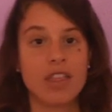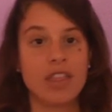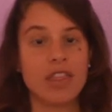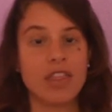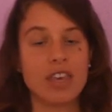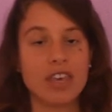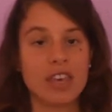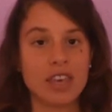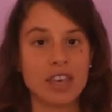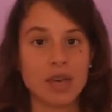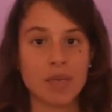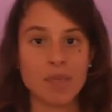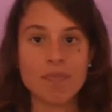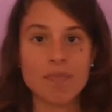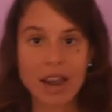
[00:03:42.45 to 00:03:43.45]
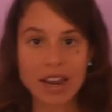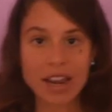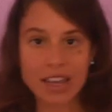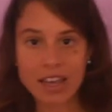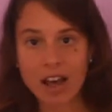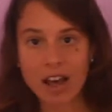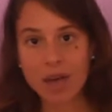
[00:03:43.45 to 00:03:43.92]
the
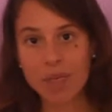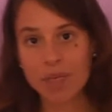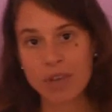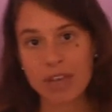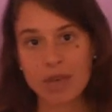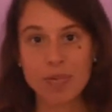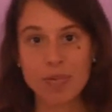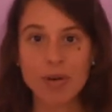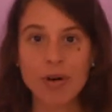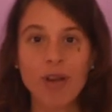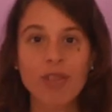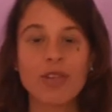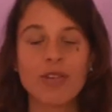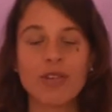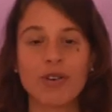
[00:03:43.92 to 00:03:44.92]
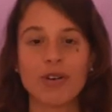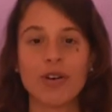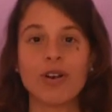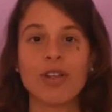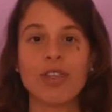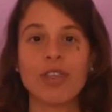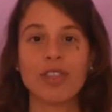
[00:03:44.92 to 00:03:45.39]
many people on this
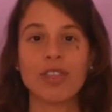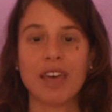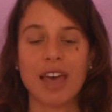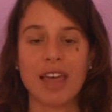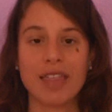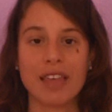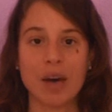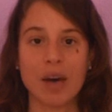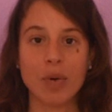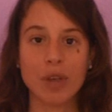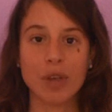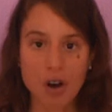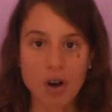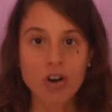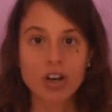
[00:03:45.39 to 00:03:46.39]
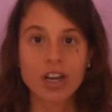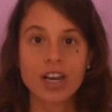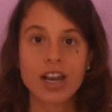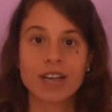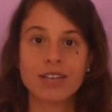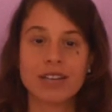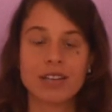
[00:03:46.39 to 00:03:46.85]
earth, and that we are all
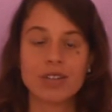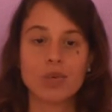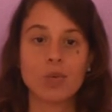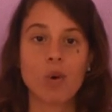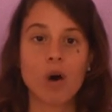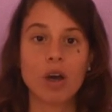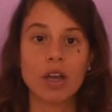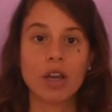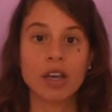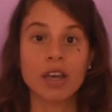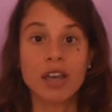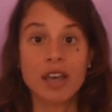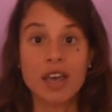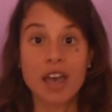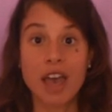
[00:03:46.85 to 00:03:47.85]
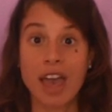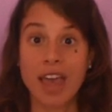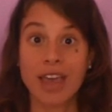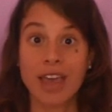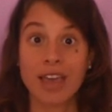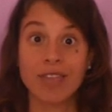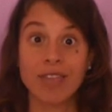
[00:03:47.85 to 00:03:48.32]
connected as one,
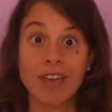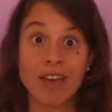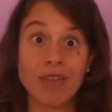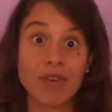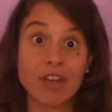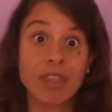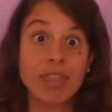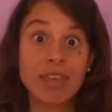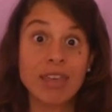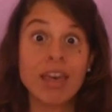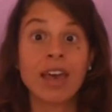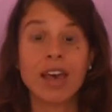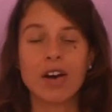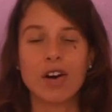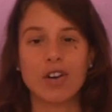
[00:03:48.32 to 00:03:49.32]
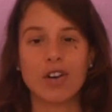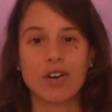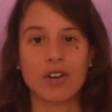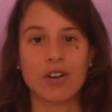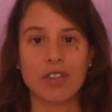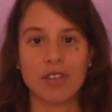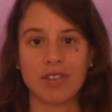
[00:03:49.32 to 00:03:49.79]
and everything on
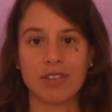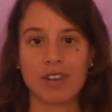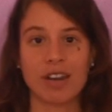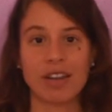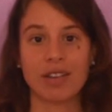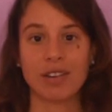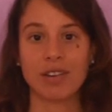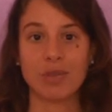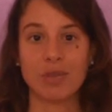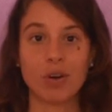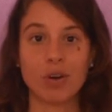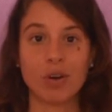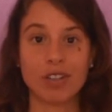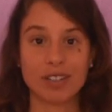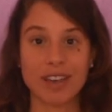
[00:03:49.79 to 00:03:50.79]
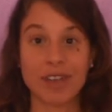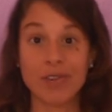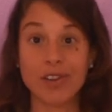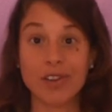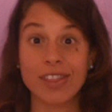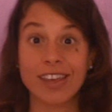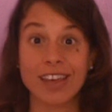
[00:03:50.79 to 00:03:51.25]
earth is connected as one, because
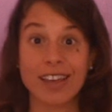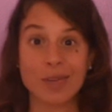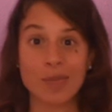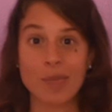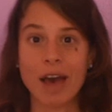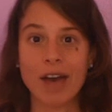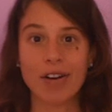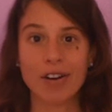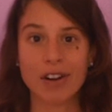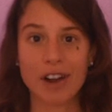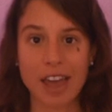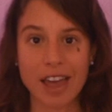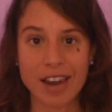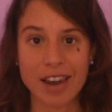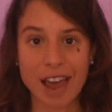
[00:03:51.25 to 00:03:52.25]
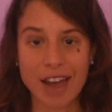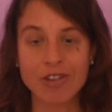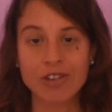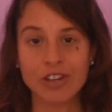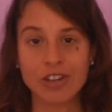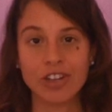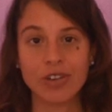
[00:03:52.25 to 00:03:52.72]
everything has matter and
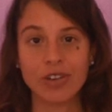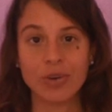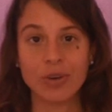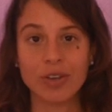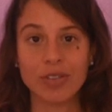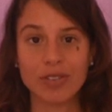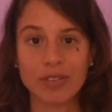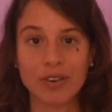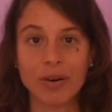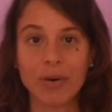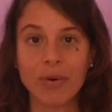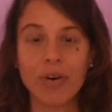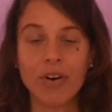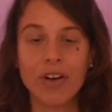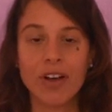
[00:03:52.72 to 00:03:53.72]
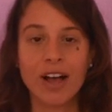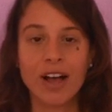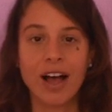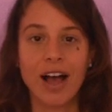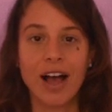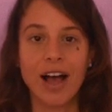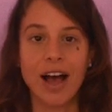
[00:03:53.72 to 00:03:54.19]
energy to it. So
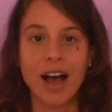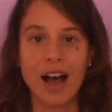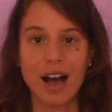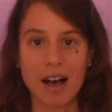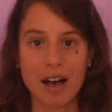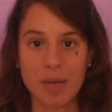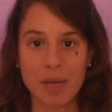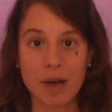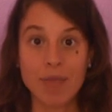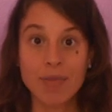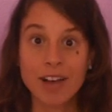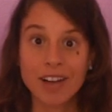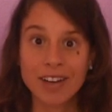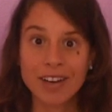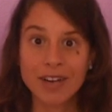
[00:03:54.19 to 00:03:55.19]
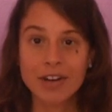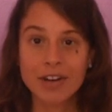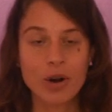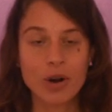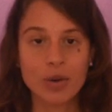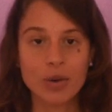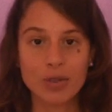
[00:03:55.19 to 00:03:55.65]
I'm not going to
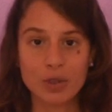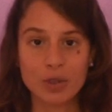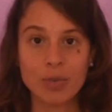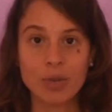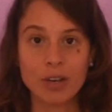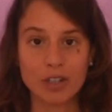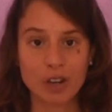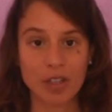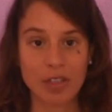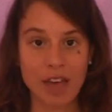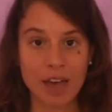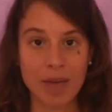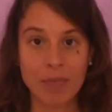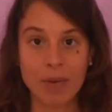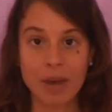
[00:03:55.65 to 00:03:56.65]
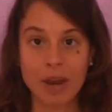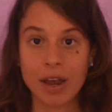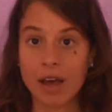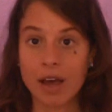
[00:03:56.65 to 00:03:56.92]
go too much on that, but